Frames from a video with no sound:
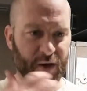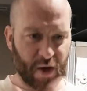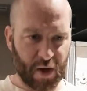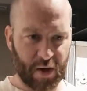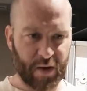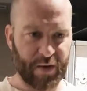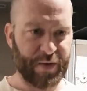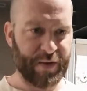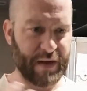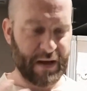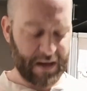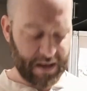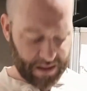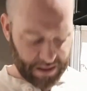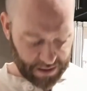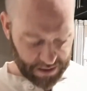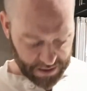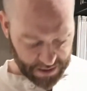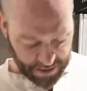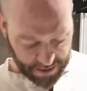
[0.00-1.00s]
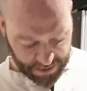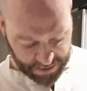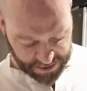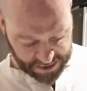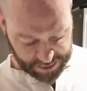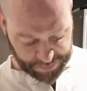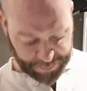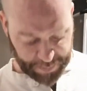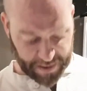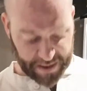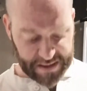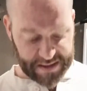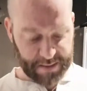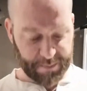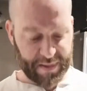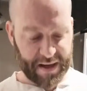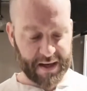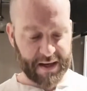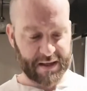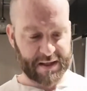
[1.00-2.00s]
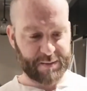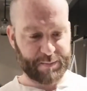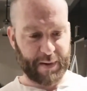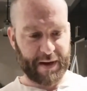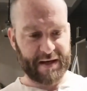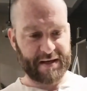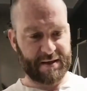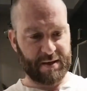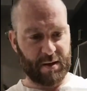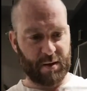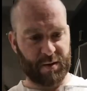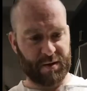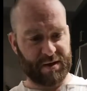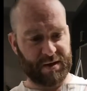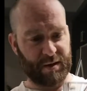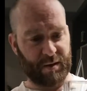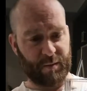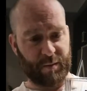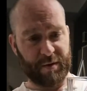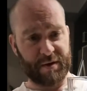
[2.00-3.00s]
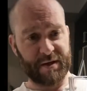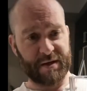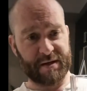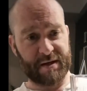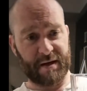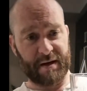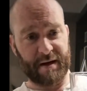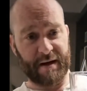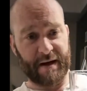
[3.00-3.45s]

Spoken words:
earthy, spicy, baking spice note. So we're just going